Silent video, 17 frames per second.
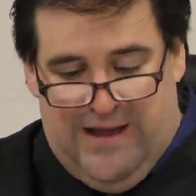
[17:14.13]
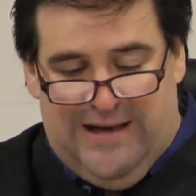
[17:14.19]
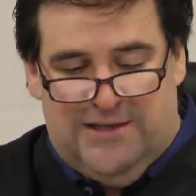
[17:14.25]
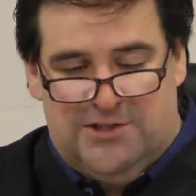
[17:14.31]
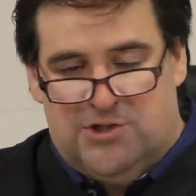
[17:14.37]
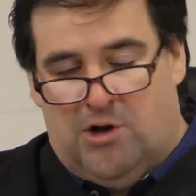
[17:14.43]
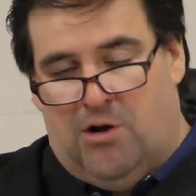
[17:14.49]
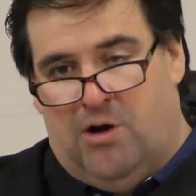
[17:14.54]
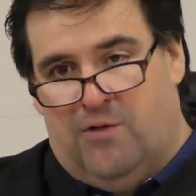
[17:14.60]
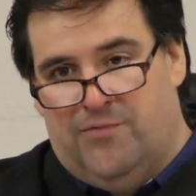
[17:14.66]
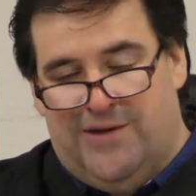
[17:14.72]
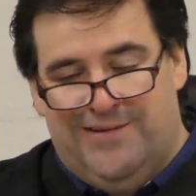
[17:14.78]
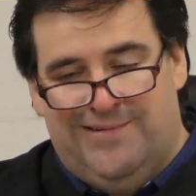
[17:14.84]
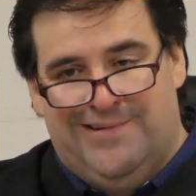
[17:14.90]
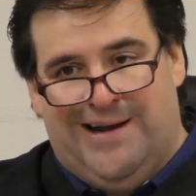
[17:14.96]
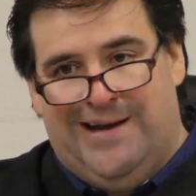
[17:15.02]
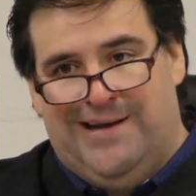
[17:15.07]
That is called
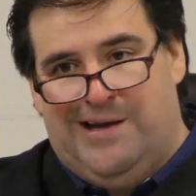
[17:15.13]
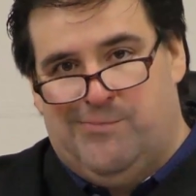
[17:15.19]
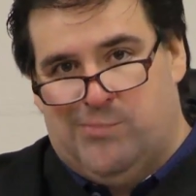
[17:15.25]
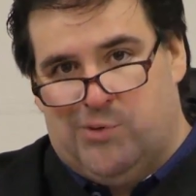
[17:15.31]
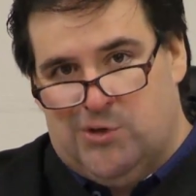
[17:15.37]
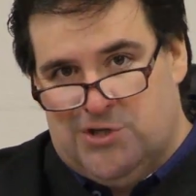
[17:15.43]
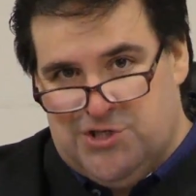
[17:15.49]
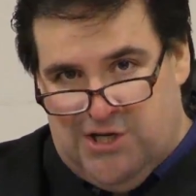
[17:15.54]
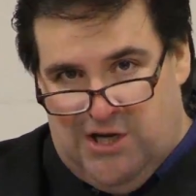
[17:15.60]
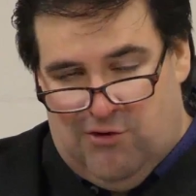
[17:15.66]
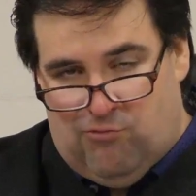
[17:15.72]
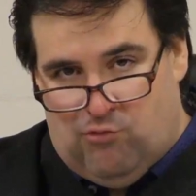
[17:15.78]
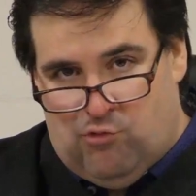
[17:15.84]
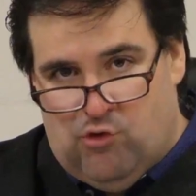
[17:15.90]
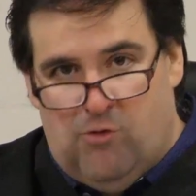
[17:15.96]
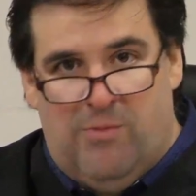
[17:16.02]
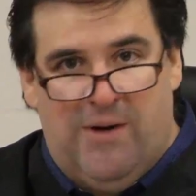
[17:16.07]
the
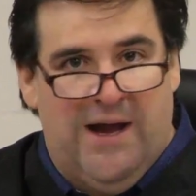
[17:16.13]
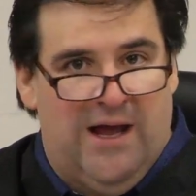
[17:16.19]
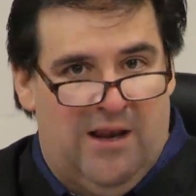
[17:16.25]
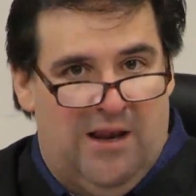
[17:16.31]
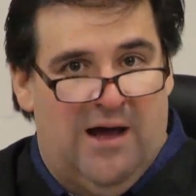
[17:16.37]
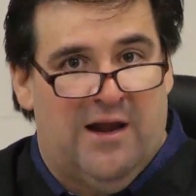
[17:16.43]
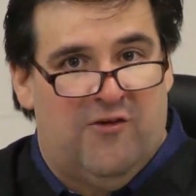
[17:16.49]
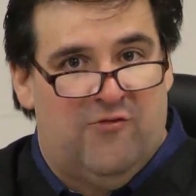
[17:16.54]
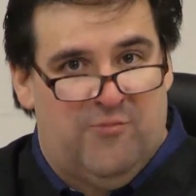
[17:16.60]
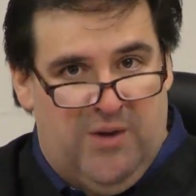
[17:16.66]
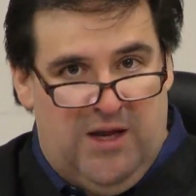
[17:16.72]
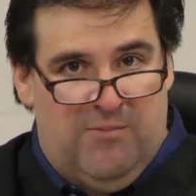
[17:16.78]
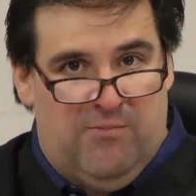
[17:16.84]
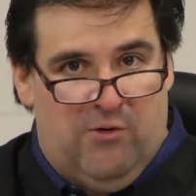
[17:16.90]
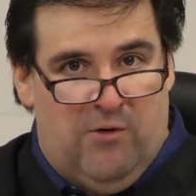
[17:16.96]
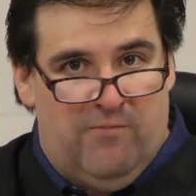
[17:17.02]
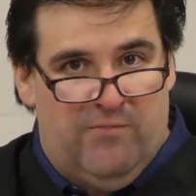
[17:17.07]
90% rule by a lot of
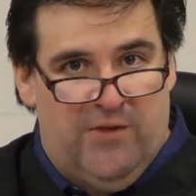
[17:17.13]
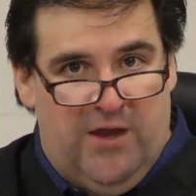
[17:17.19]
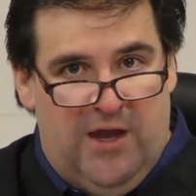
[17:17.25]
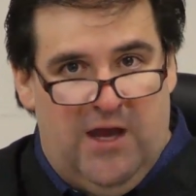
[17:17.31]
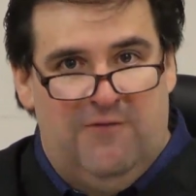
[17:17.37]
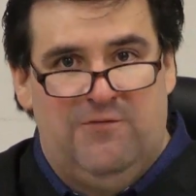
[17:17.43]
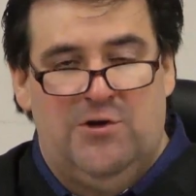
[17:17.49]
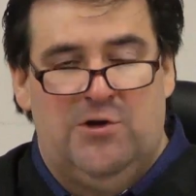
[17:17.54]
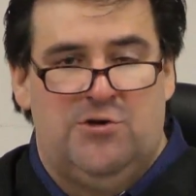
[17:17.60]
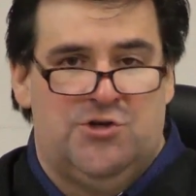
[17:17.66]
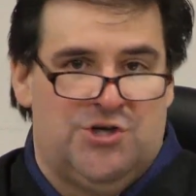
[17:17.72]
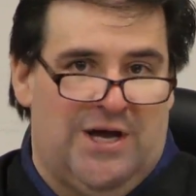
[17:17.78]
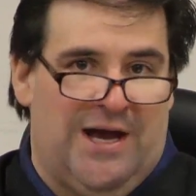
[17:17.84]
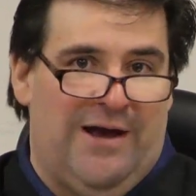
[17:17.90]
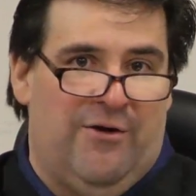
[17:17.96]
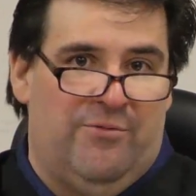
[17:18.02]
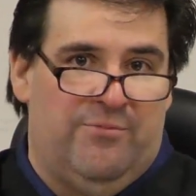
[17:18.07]
people. If your
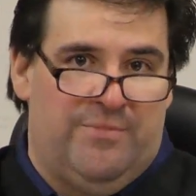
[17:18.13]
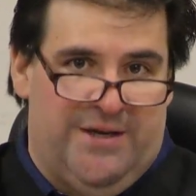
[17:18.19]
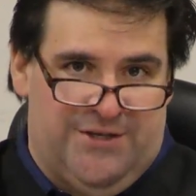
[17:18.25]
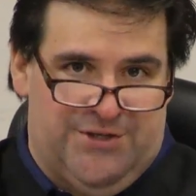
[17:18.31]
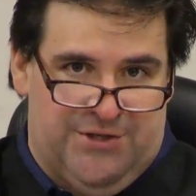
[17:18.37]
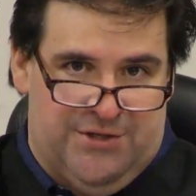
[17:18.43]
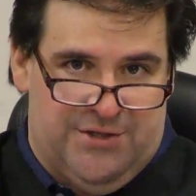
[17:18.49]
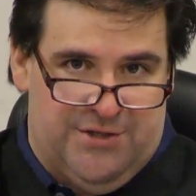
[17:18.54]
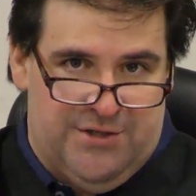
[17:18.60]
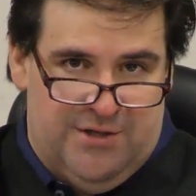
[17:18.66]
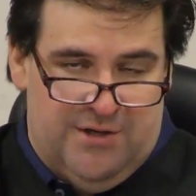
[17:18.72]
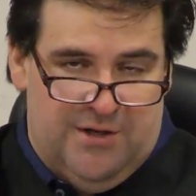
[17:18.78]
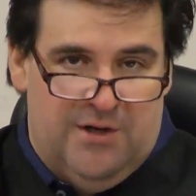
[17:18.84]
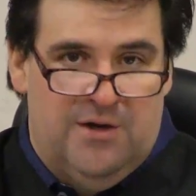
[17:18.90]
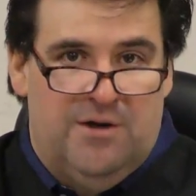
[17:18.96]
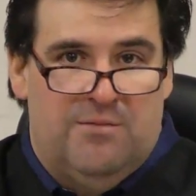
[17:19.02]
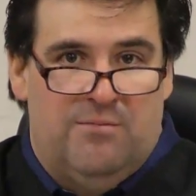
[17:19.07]
child misses
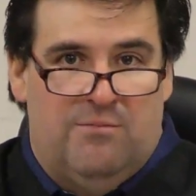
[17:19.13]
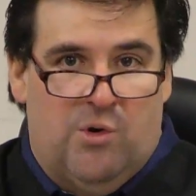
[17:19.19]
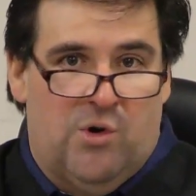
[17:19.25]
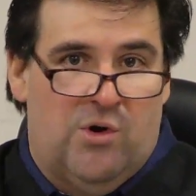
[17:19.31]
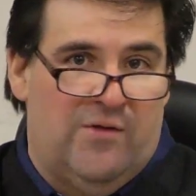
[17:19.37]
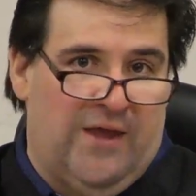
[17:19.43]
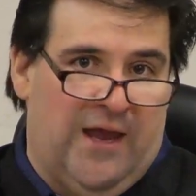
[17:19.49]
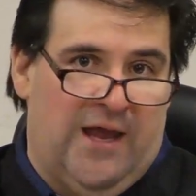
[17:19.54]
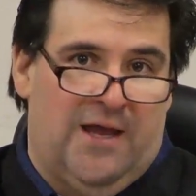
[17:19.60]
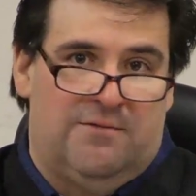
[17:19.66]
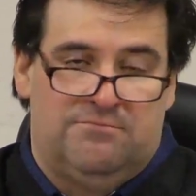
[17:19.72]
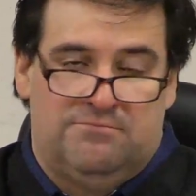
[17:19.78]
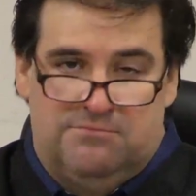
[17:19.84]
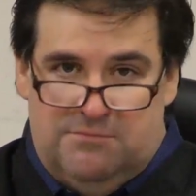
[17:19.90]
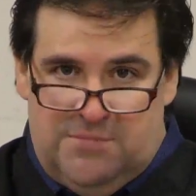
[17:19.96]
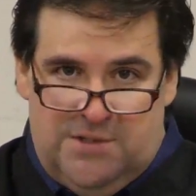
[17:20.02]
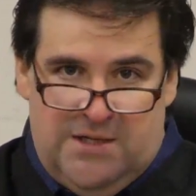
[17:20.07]
more
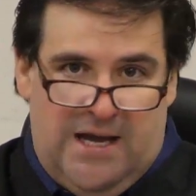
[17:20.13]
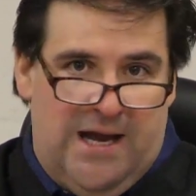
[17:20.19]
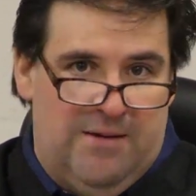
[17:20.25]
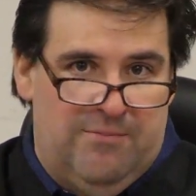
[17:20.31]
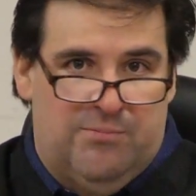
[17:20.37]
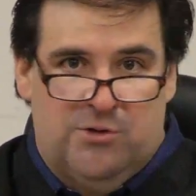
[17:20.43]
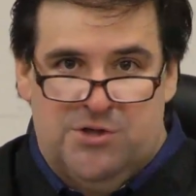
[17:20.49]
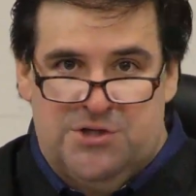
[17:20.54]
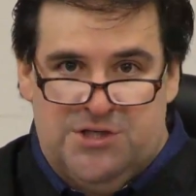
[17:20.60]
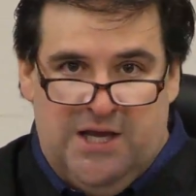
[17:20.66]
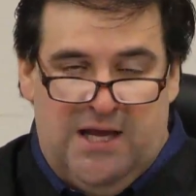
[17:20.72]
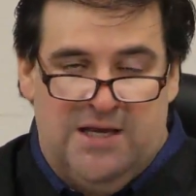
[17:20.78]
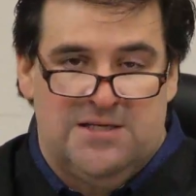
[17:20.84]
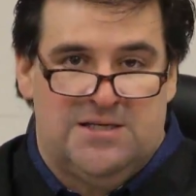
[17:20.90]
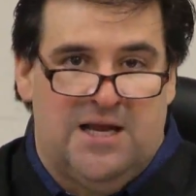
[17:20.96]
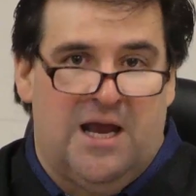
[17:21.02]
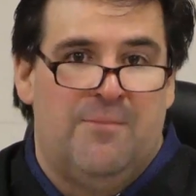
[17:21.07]
than 9%,
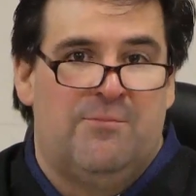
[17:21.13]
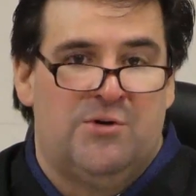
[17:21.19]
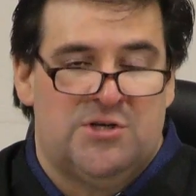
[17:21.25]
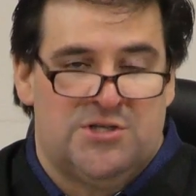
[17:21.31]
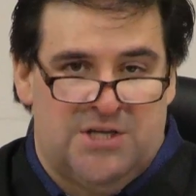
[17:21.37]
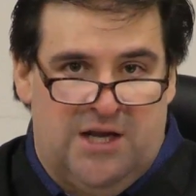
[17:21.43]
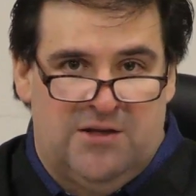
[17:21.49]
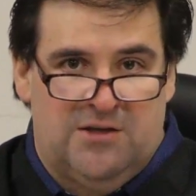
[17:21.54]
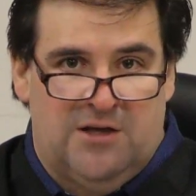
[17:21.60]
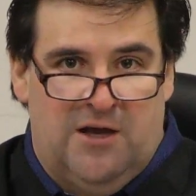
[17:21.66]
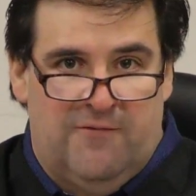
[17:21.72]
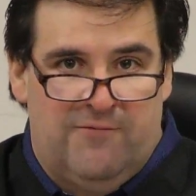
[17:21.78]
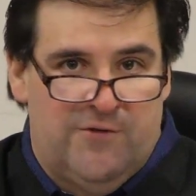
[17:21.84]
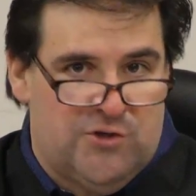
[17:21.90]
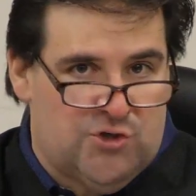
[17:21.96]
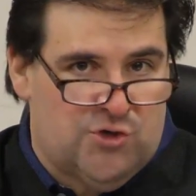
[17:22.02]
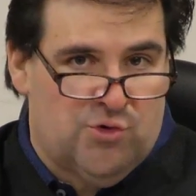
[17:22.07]
10%
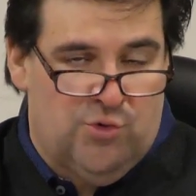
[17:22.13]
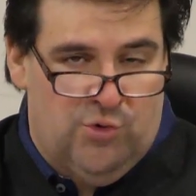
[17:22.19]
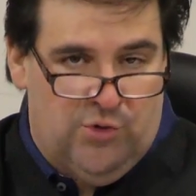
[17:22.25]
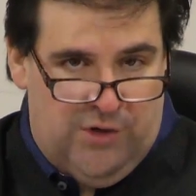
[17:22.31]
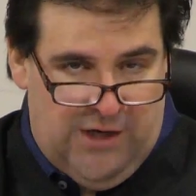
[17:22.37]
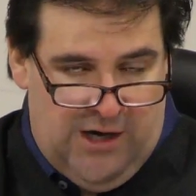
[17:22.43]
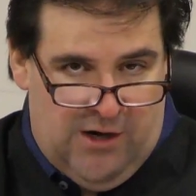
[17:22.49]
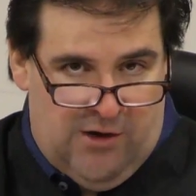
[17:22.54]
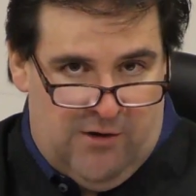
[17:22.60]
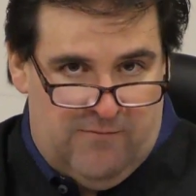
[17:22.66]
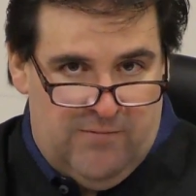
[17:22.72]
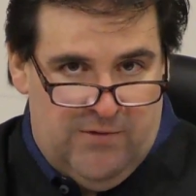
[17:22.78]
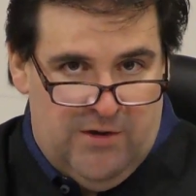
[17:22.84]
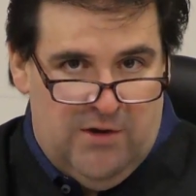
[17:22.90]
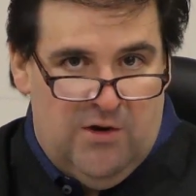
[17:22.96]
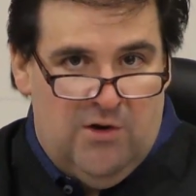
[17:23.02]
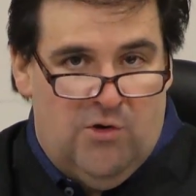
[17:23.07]
of the school
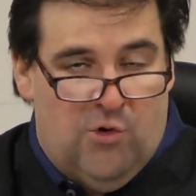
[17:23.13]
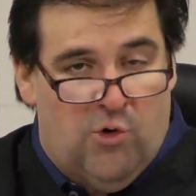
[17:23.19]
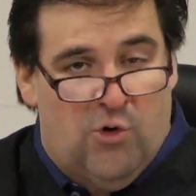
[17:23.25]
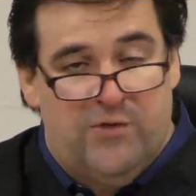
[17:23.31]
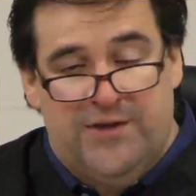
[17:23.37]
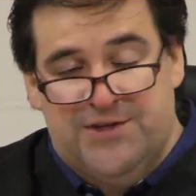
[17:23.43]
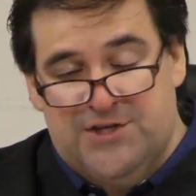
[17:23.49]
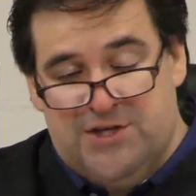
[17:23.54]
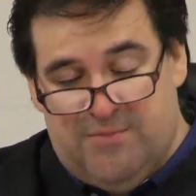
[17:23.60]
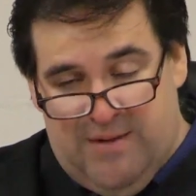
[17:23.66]
year or the